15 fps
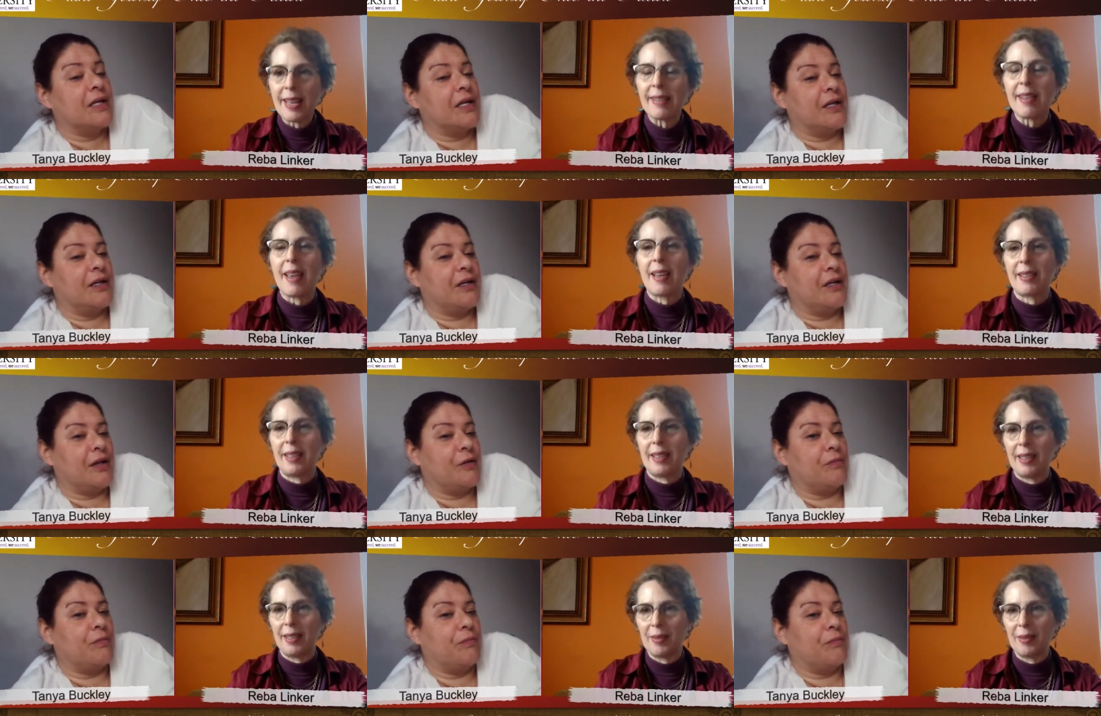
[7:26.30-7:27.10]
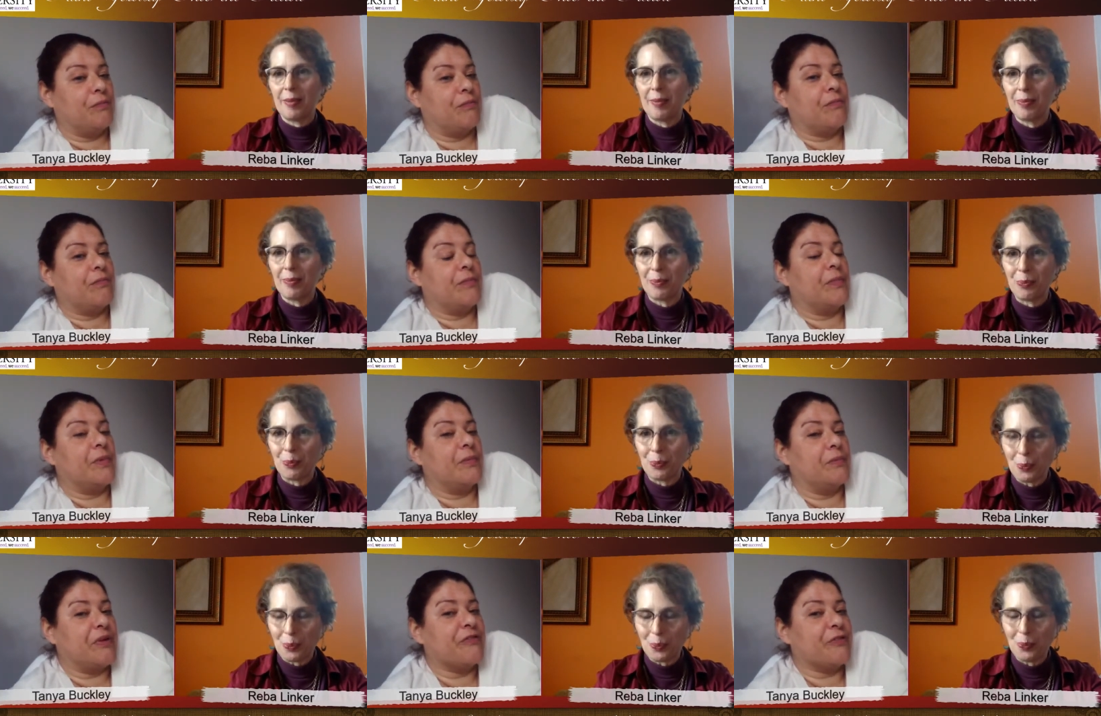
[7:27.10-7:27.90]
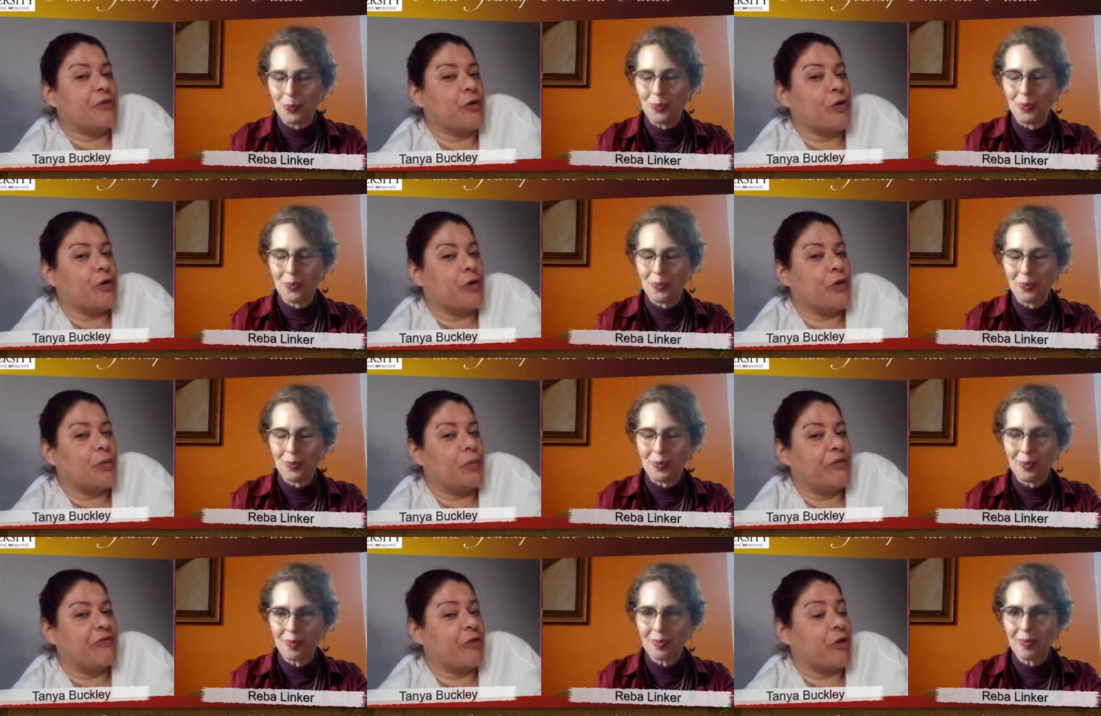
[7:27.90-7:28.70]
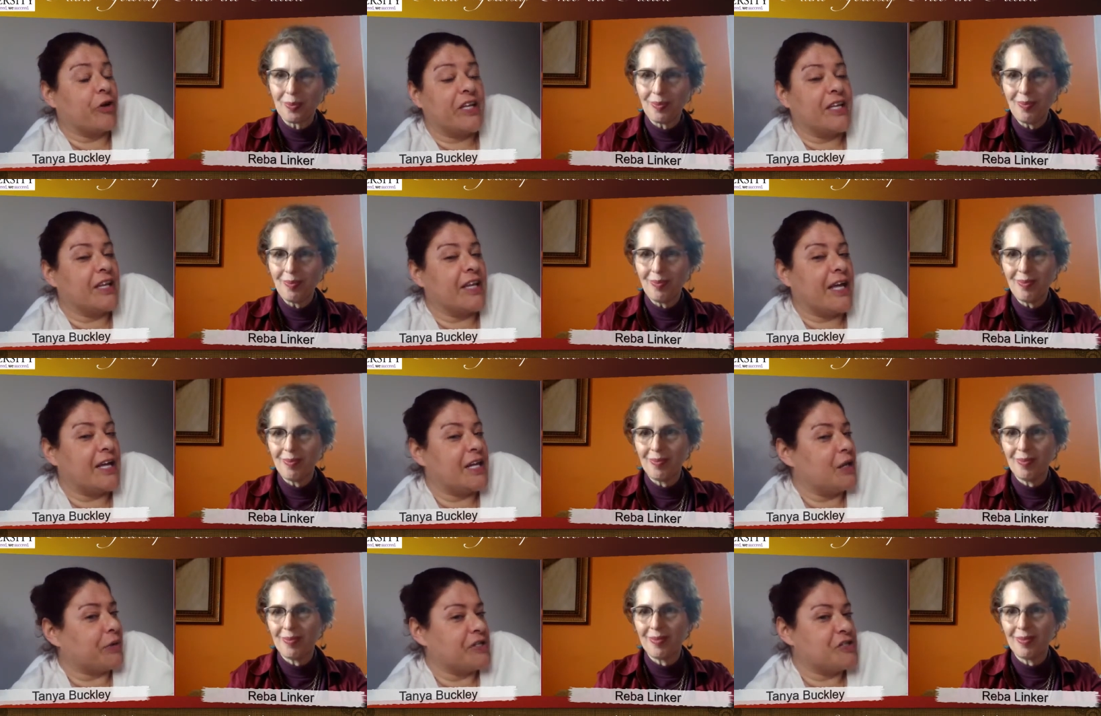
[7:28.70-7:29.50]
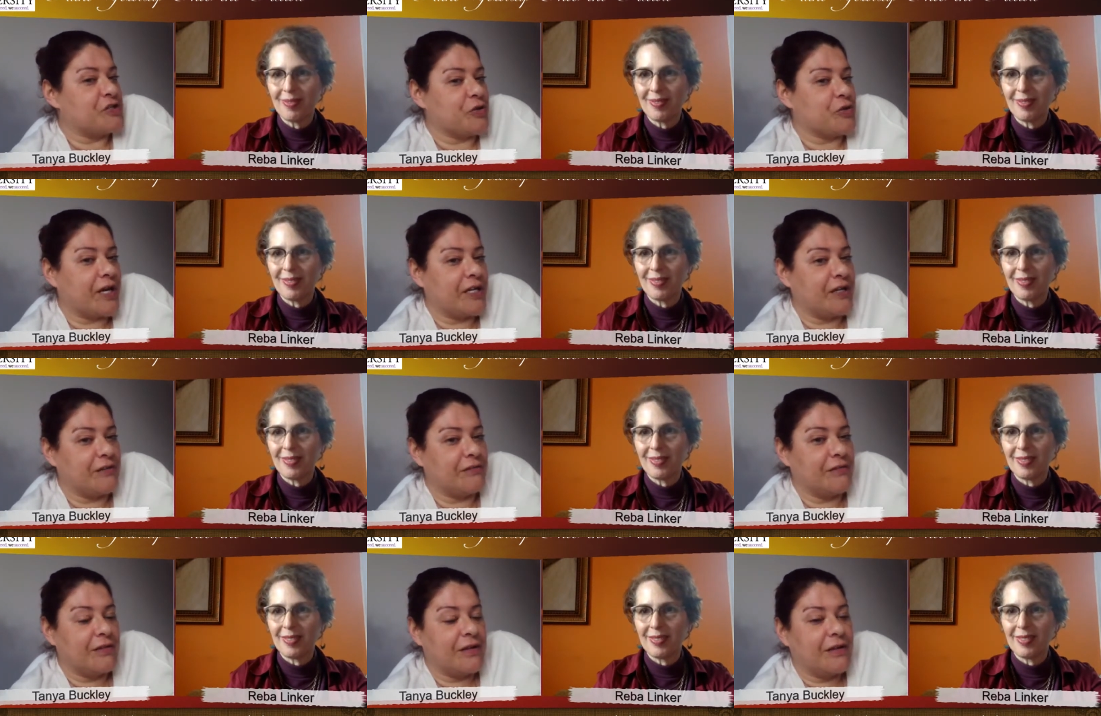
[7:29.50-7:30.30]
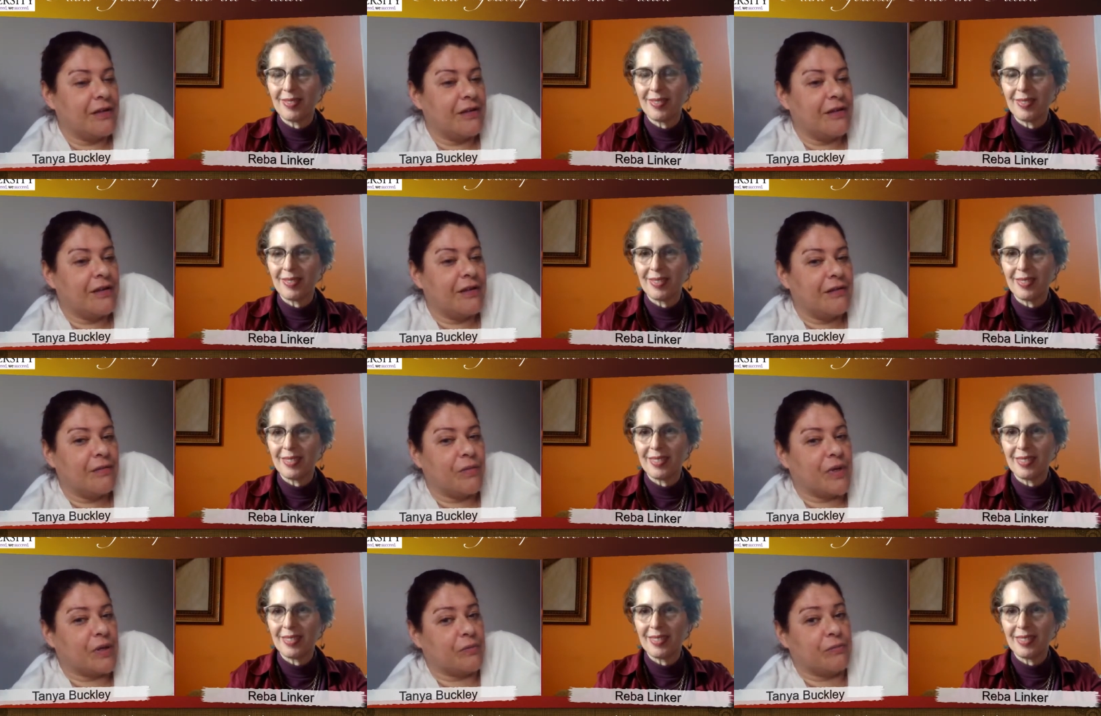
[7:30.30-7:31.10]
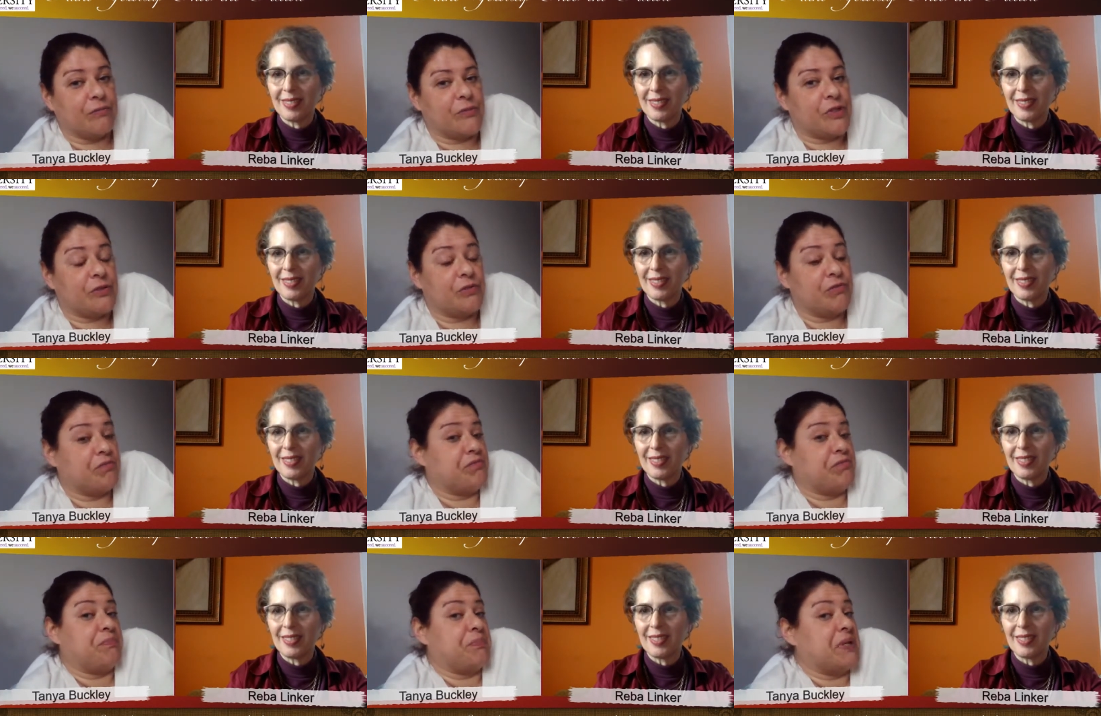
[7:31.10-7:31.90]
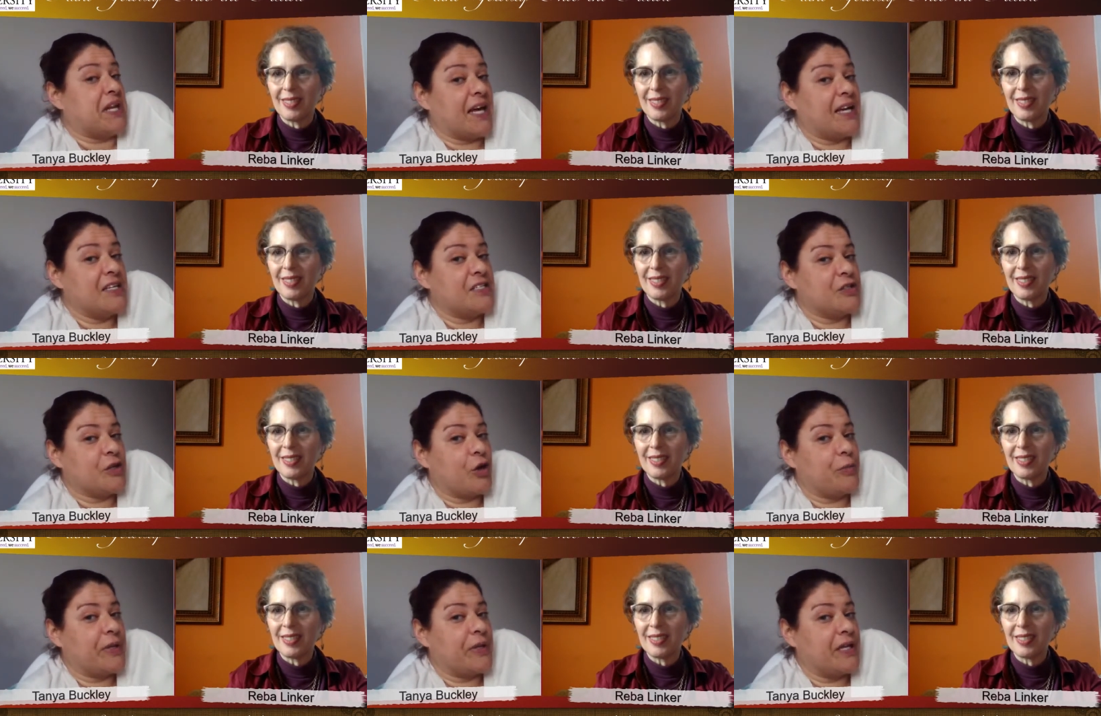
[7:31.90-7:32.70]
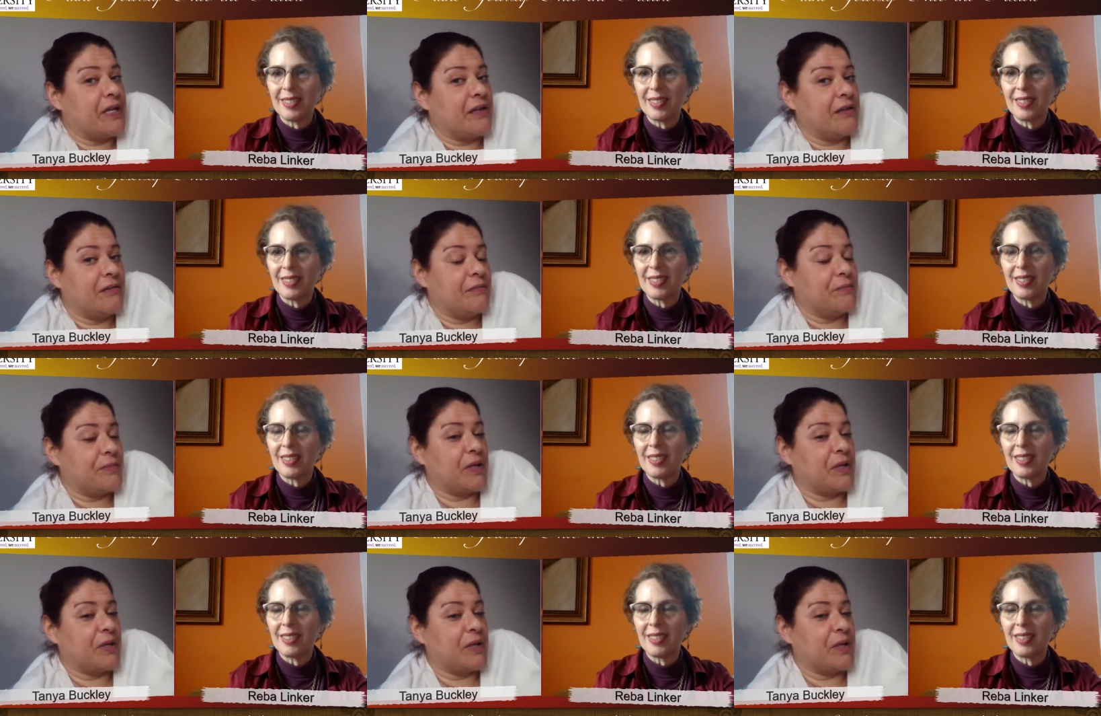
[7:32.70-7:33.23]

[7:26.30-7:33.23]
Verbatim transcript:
Speaker 1: Exactly. Before you can let anybody try and, well, be nice or be